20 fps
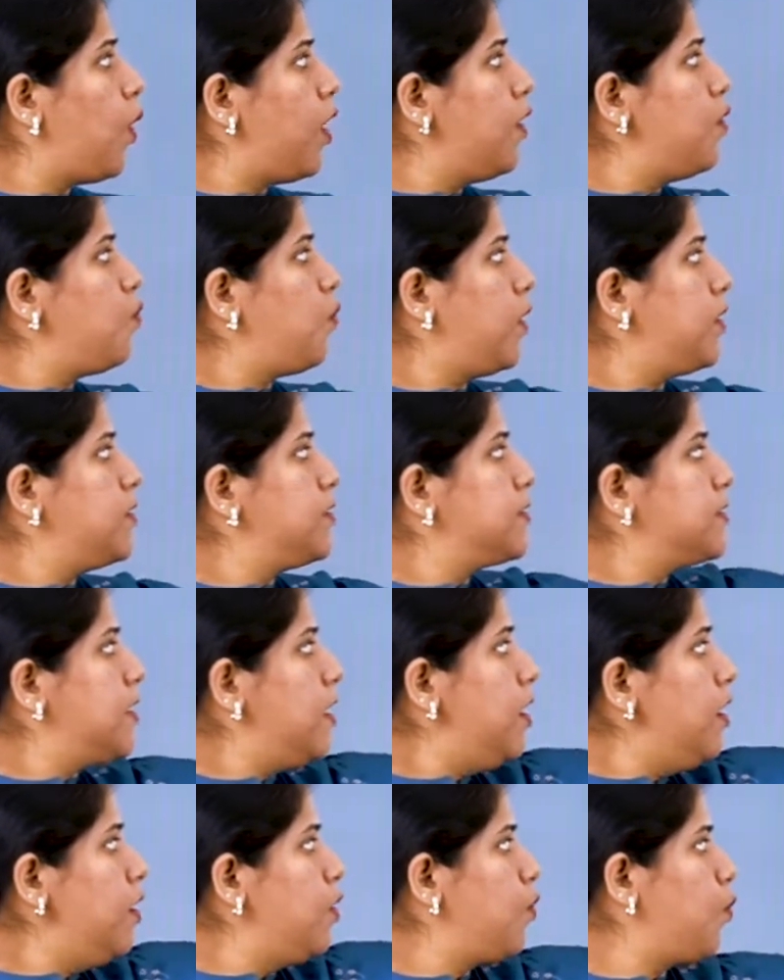1 once
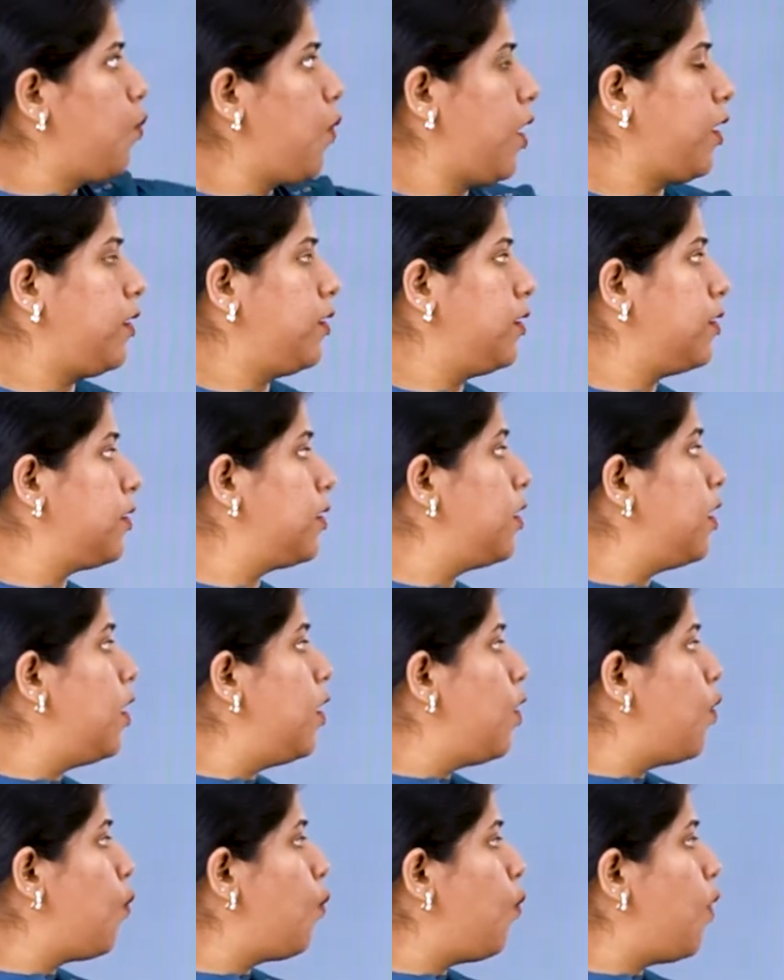are 1.
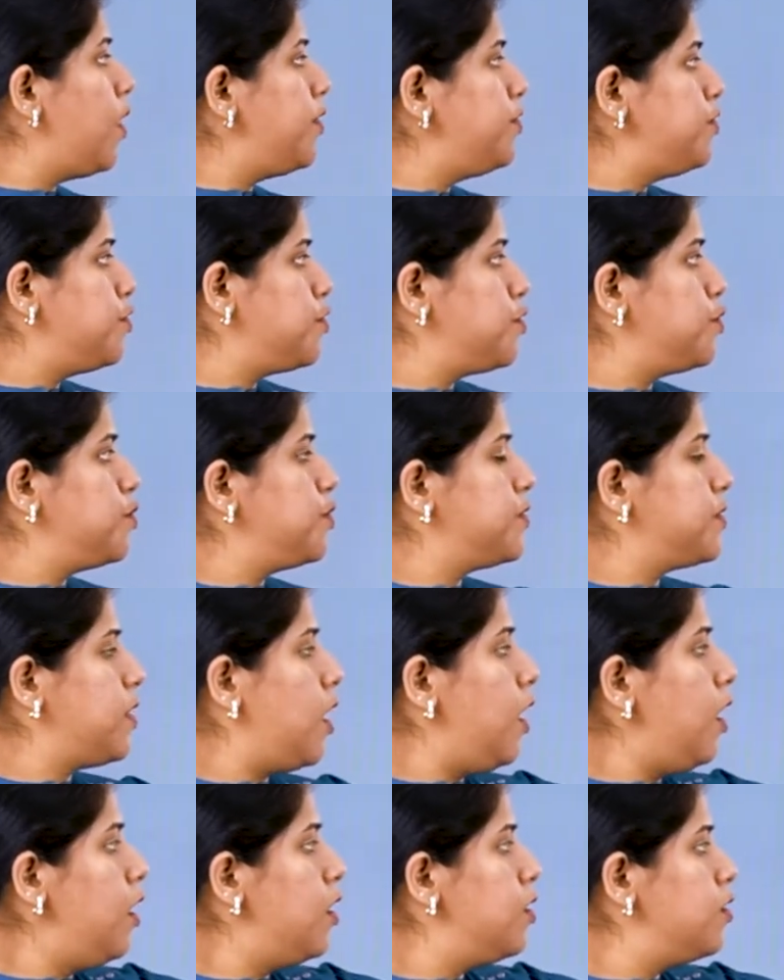1 twos
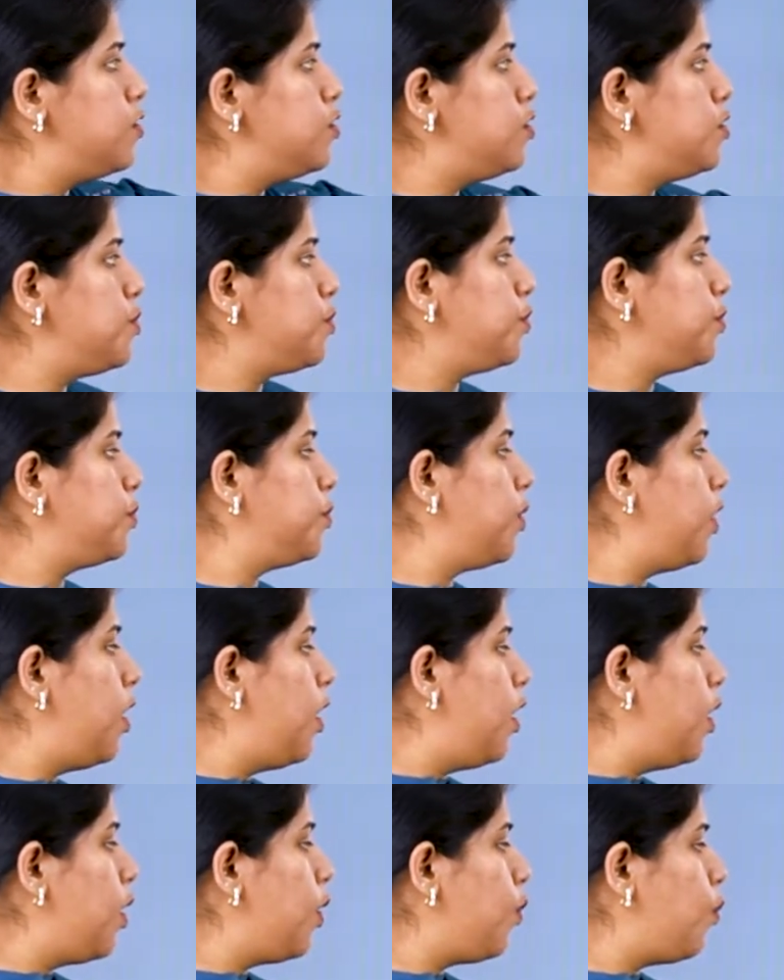are 2.
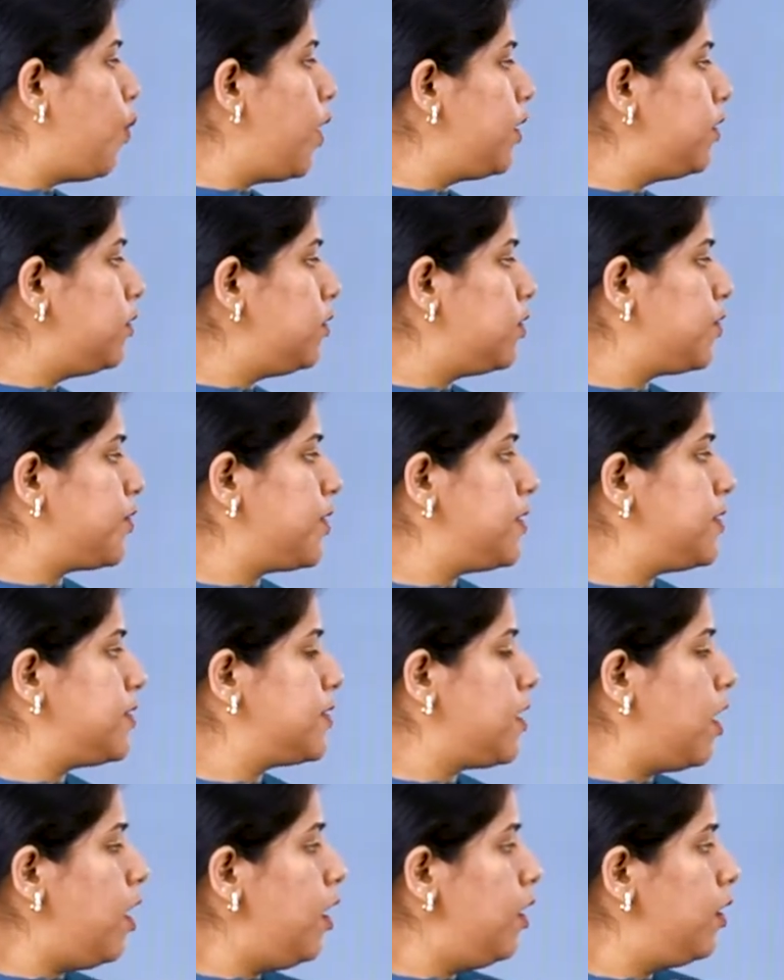1
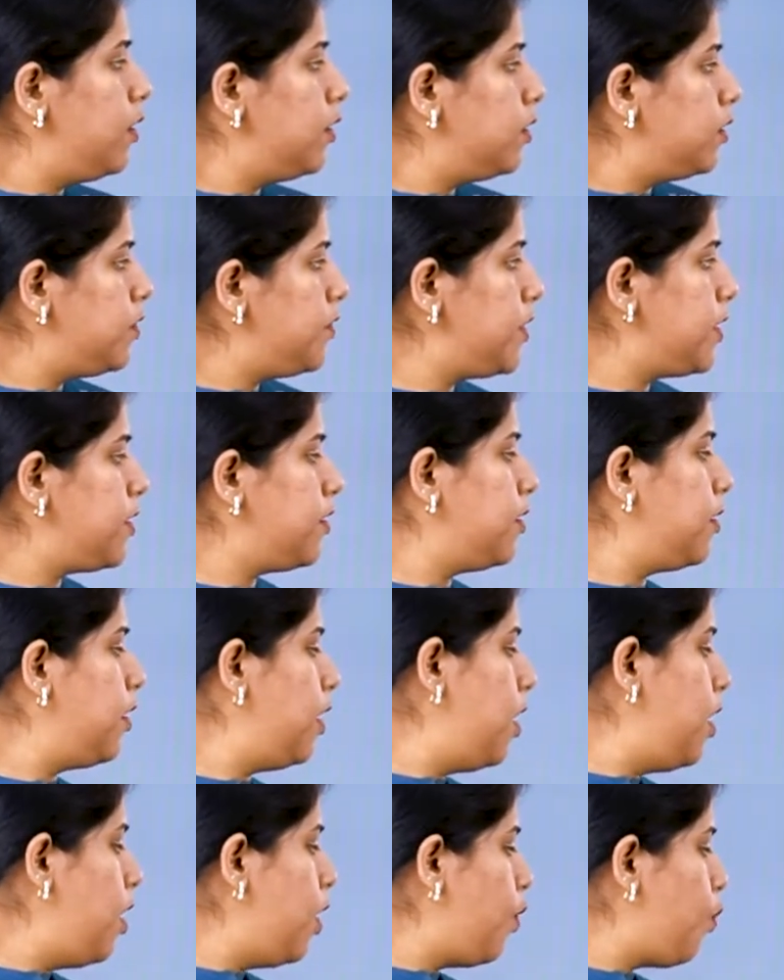threes are 3.
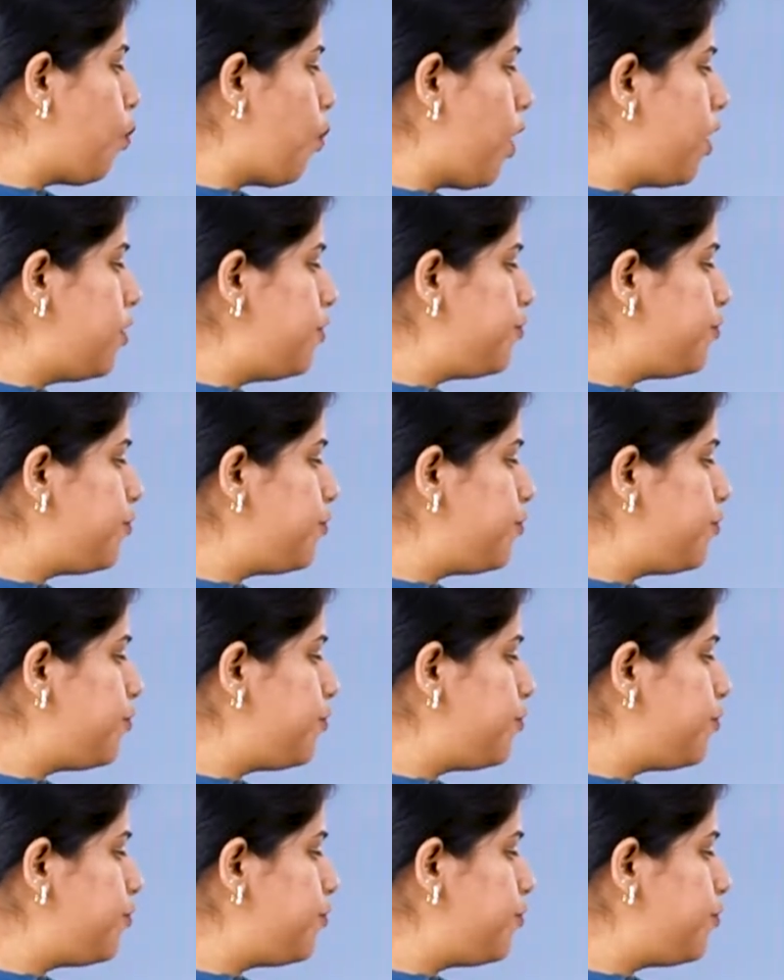1